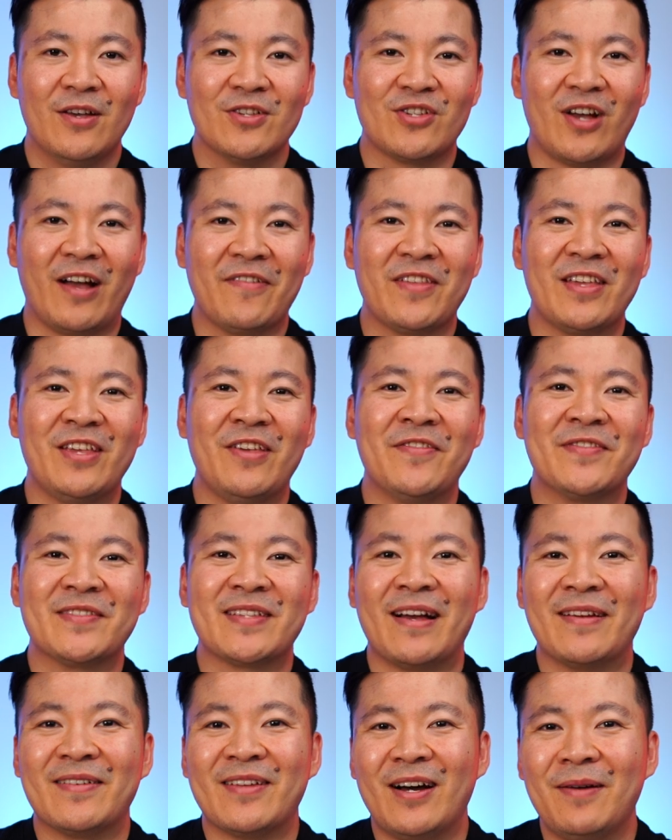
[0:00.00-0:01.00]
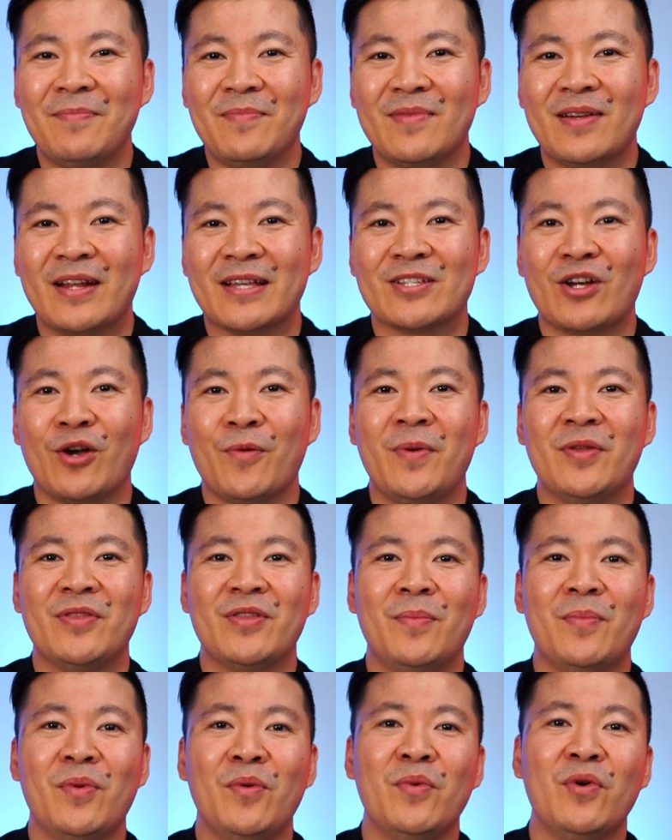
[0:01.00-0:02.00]
So after you've signed up, let's open
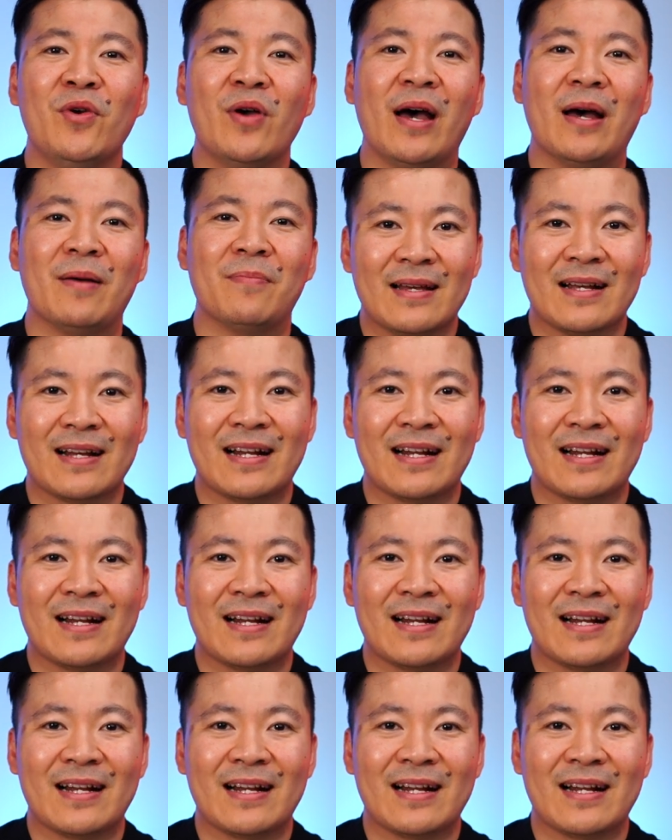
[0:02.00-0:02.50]
the Moomoo app.